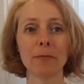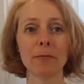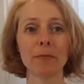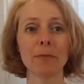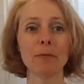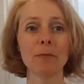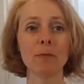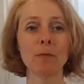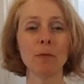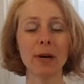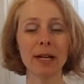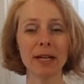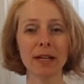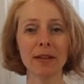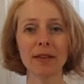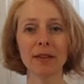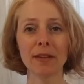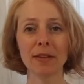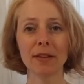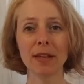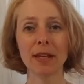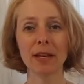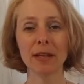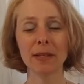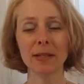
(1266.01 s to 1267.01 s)
One of the
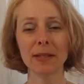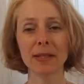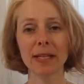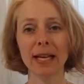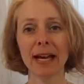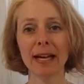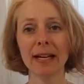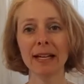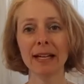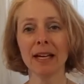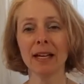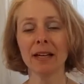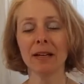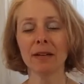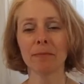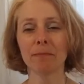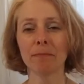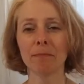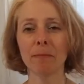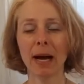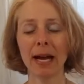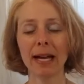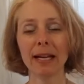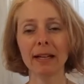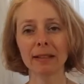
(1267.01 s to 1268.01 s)
things that
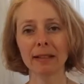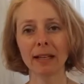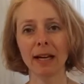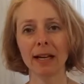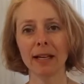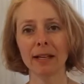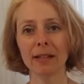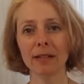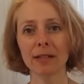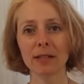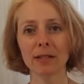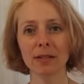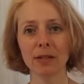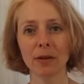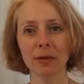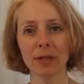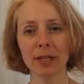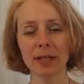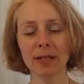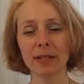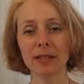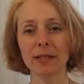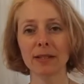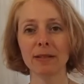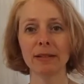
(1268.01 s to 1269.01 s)
my clients
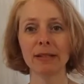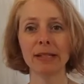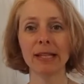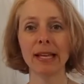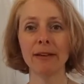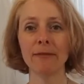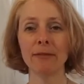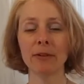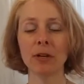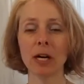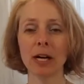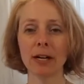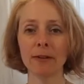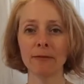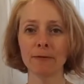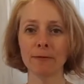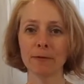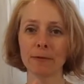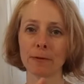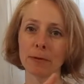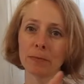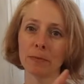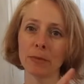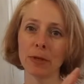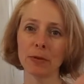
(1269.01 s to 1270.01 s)
notice, that they've gone
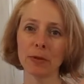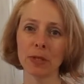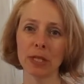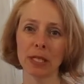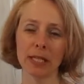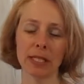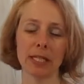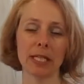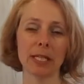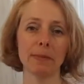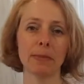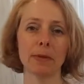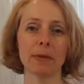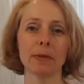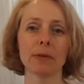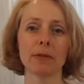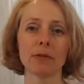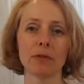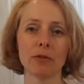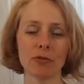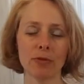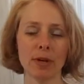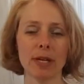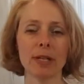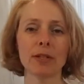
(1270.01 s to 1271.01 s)
from using a typical
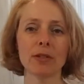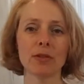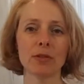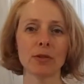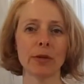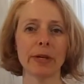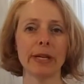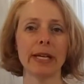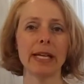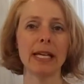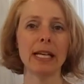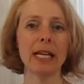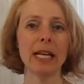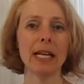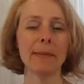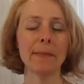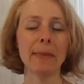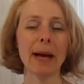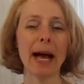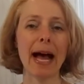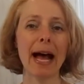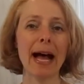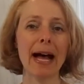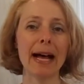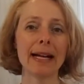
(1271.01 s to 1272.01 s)
drugstore heating
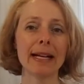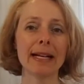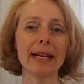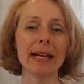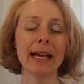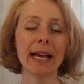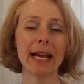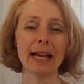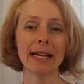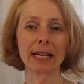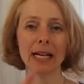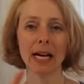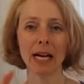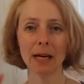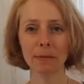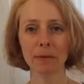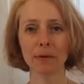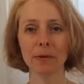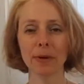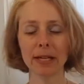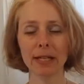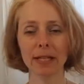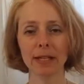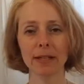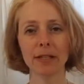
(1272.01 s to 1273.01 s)
pad and
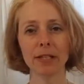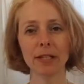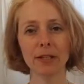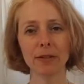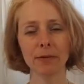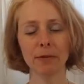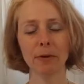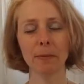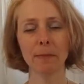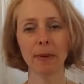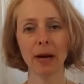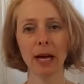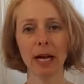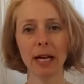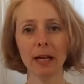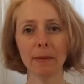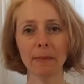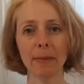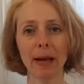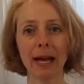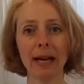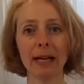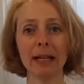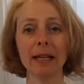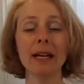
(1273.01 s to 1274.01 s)
upgrade it to a
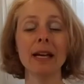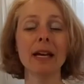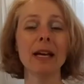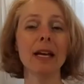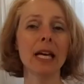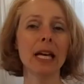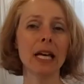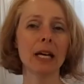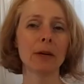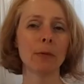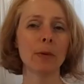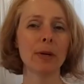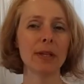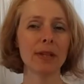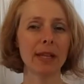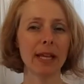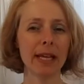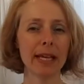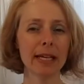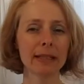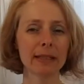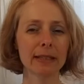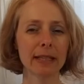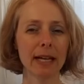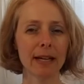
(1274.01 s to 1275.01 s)
biomat, and what
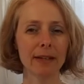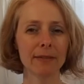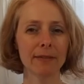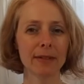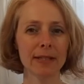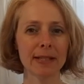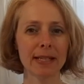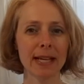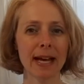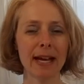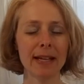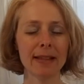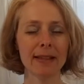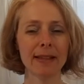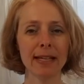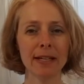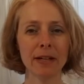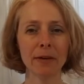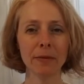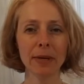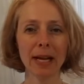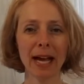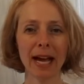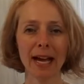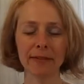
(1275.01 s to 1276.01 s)
they love is that they
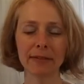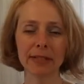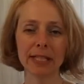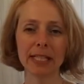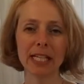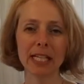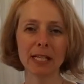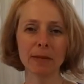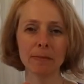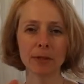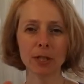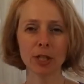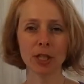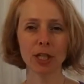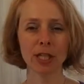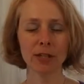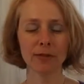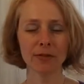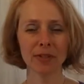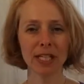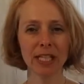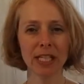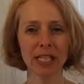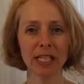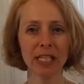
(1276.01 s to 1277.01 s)
don't have to keep
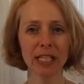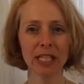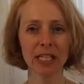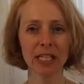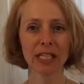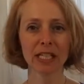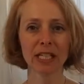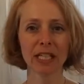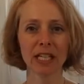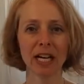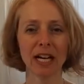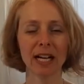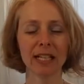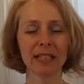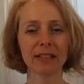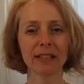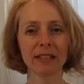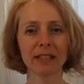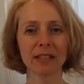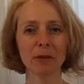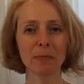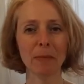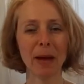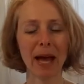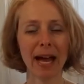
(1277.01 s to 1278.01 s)
shifting a
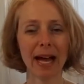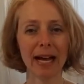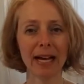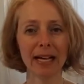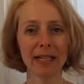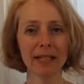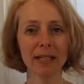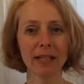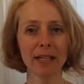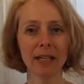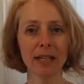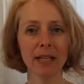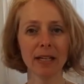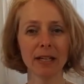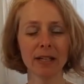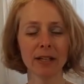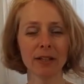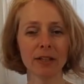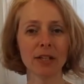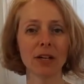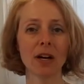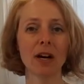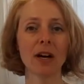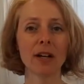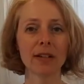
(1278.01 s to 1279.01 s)
little pad
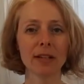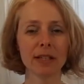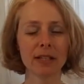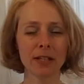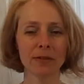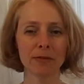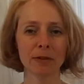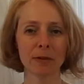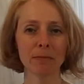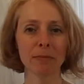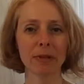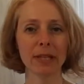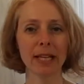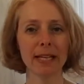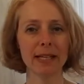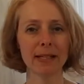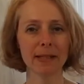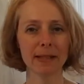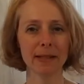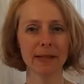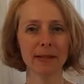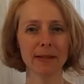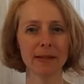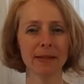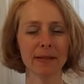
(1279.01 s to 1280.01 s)
to all the different
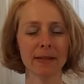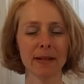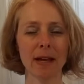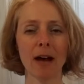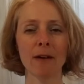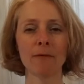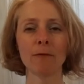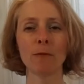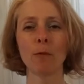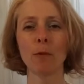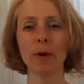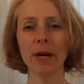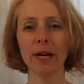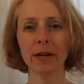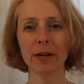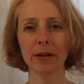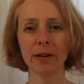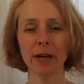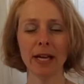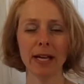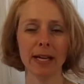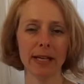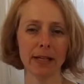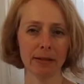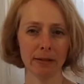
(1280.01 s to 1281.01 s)
places of where
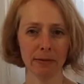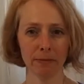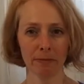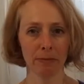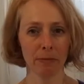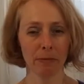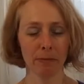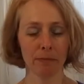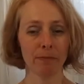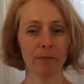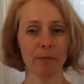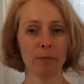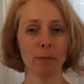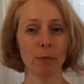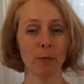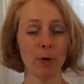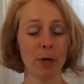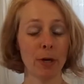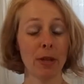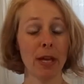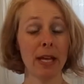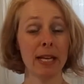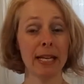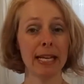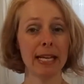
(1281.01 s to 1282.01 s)

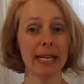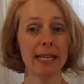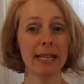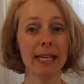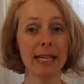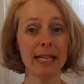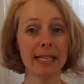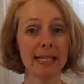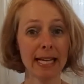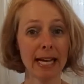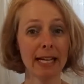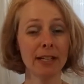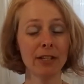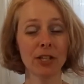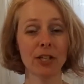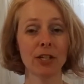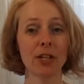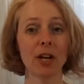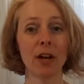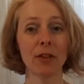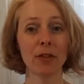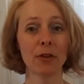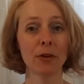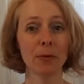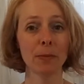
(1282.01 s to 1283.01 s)
they need the attention
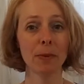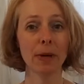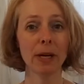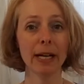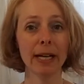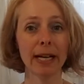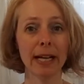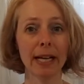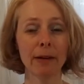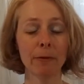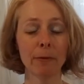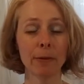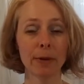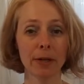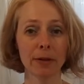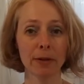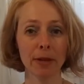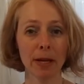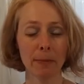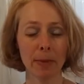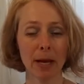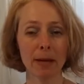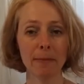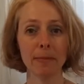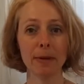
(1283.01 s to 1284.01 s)
on their body, where they
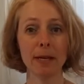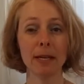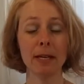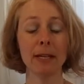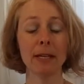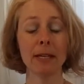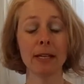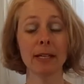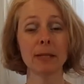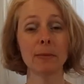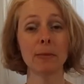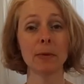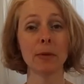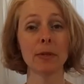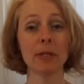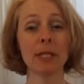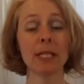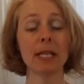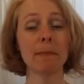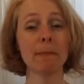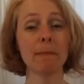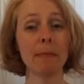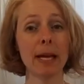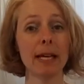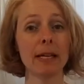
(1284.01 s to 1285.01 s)
might be
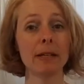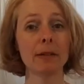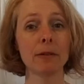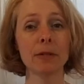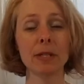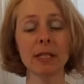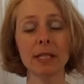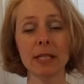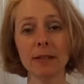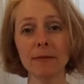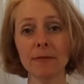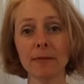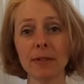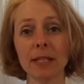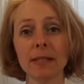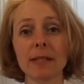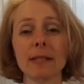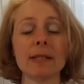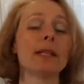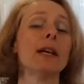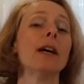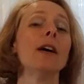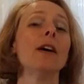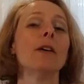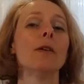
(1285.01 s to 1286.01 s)
experiencing pain or stiffness,
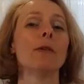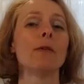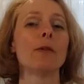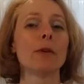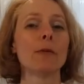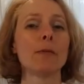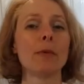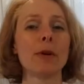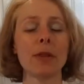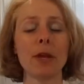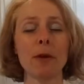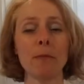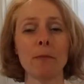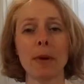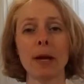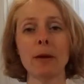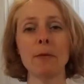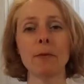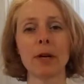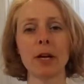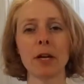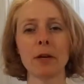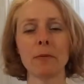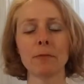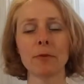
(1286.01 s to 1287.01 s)
or where they might
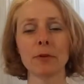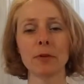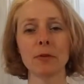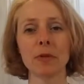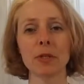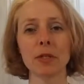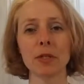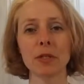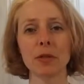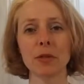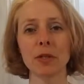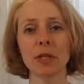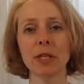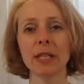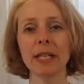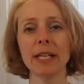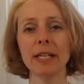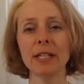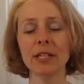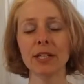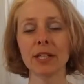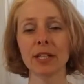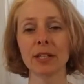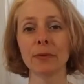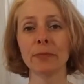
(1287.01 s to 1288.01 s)
want to improve the
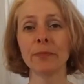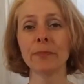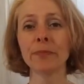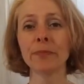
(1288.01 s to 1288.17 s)
circulation.